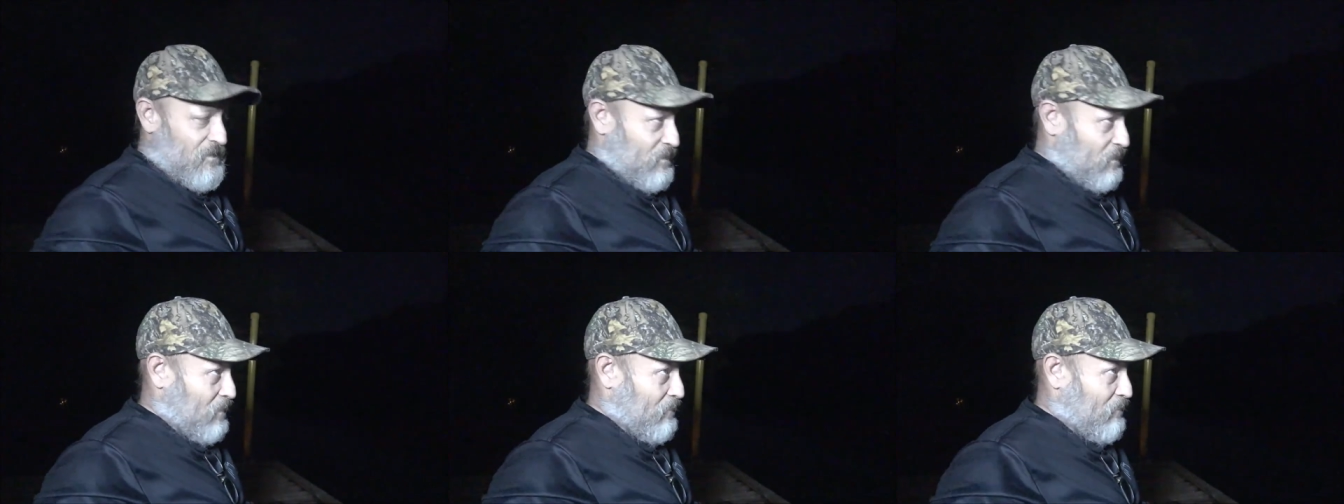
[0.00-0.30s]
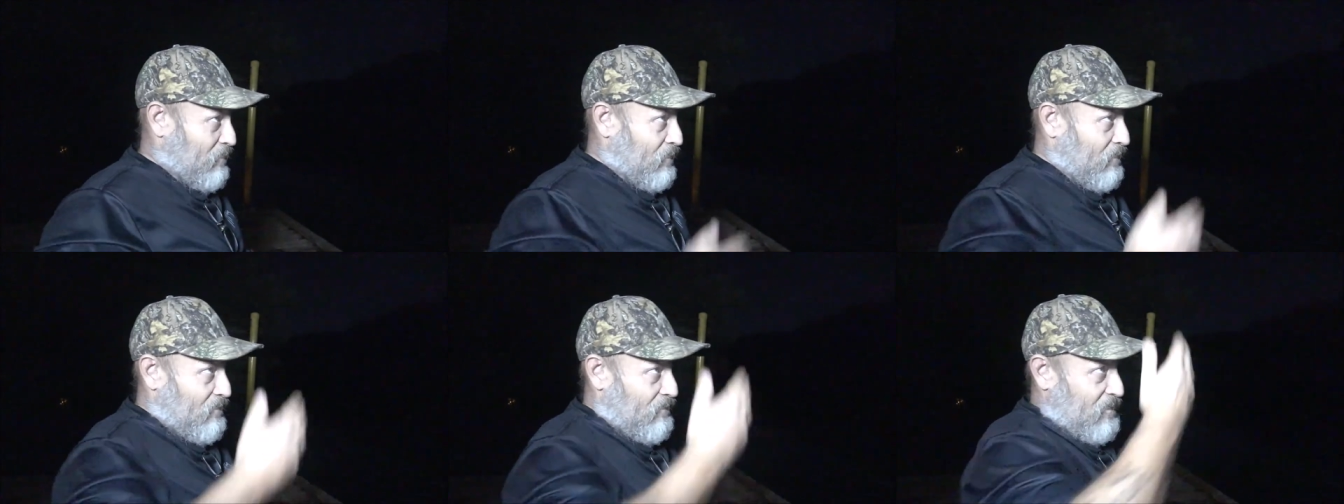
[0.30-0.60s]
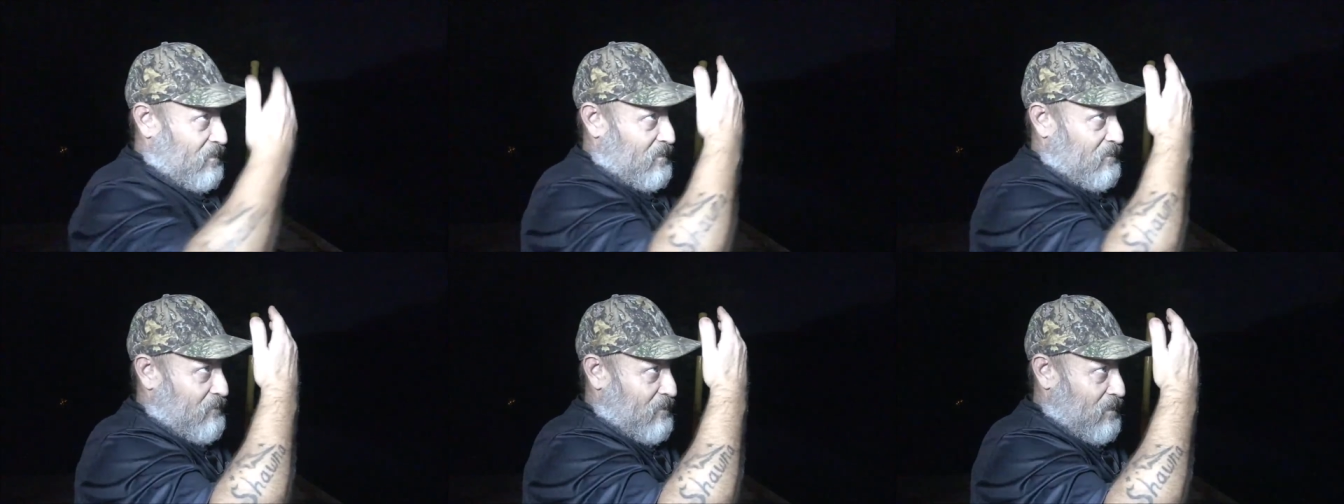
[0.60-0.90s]
Shabear the
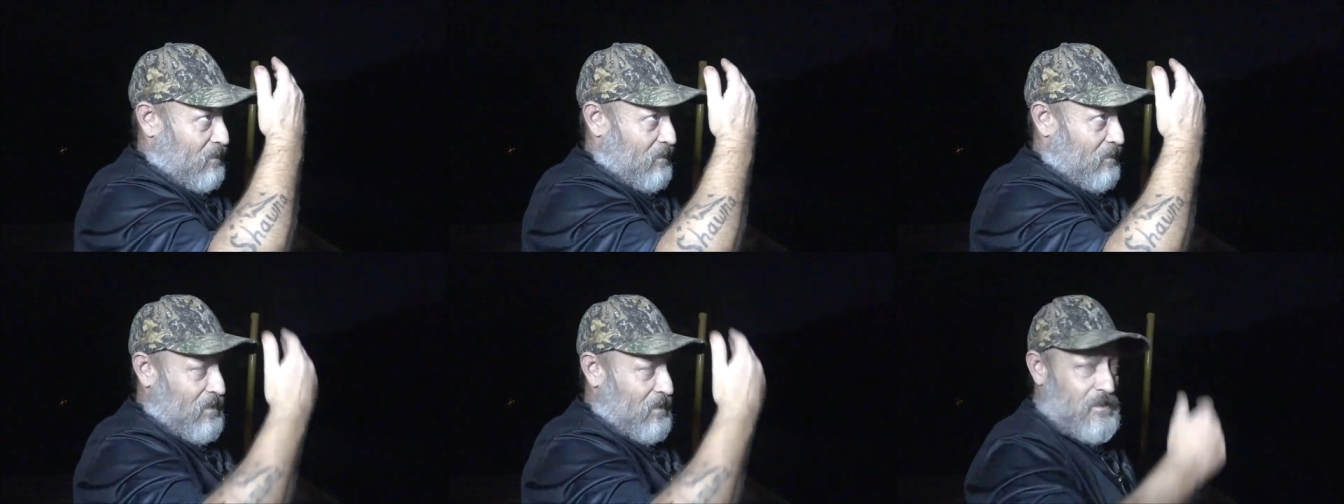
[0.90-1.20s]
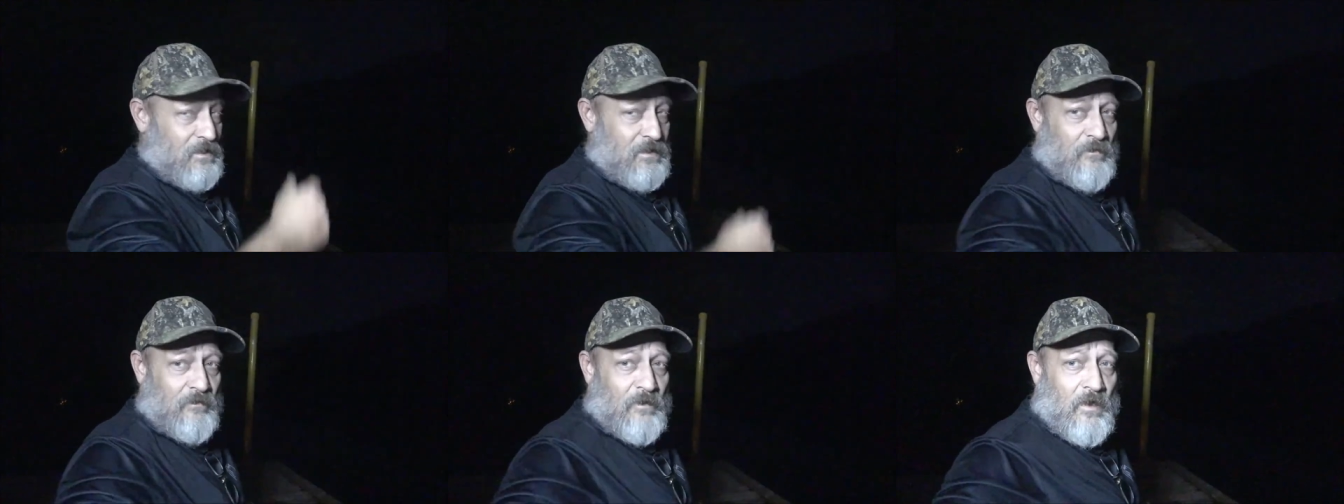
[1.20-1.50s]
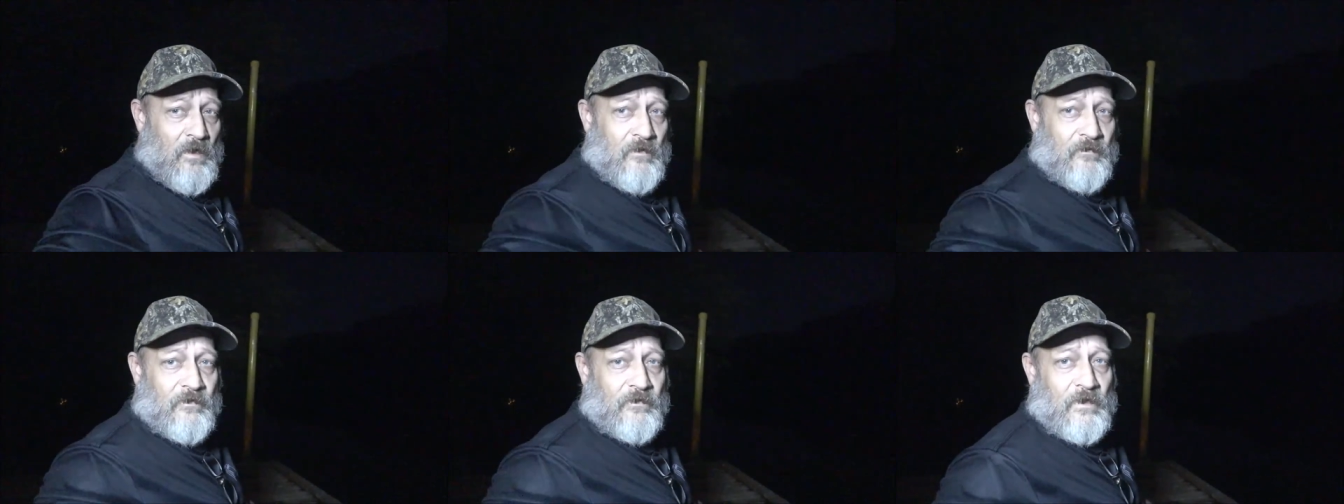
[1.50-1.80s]
Myth, the Man, the Legend. I'm
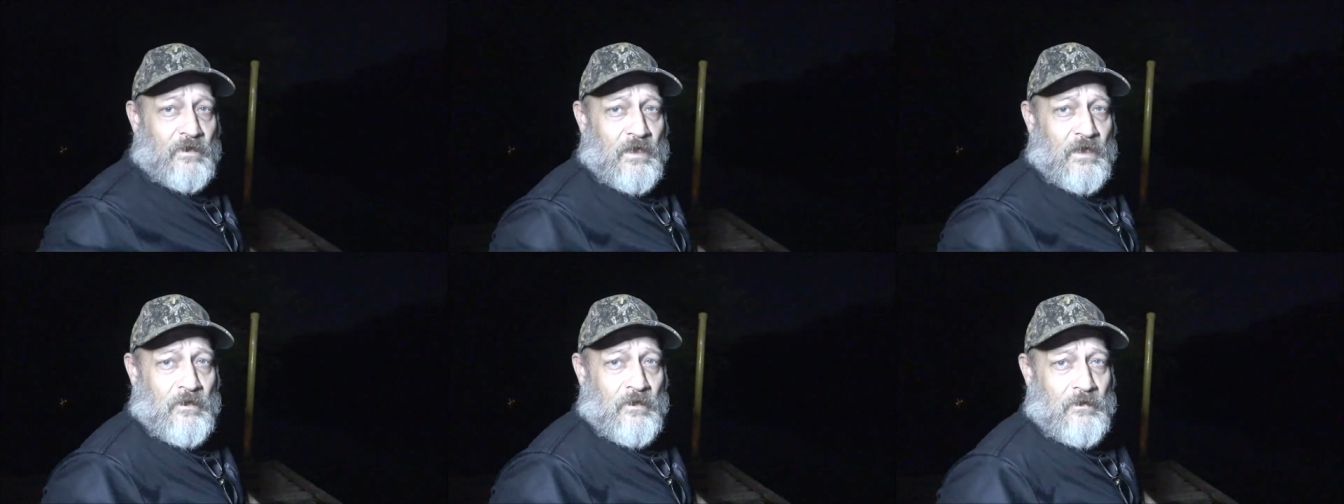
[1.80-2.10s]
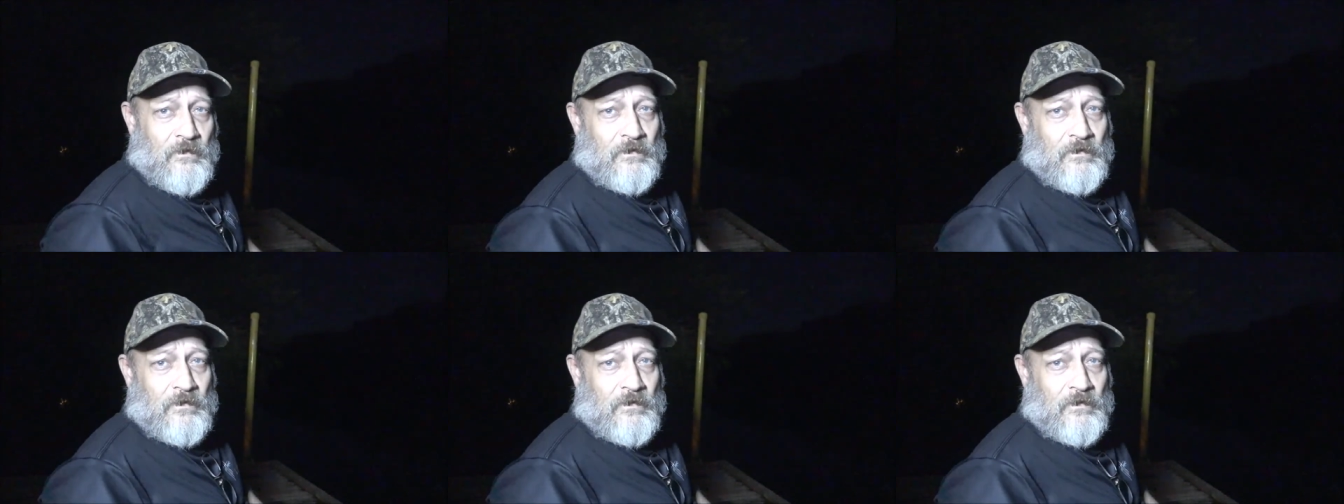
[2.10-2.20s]
gone for now.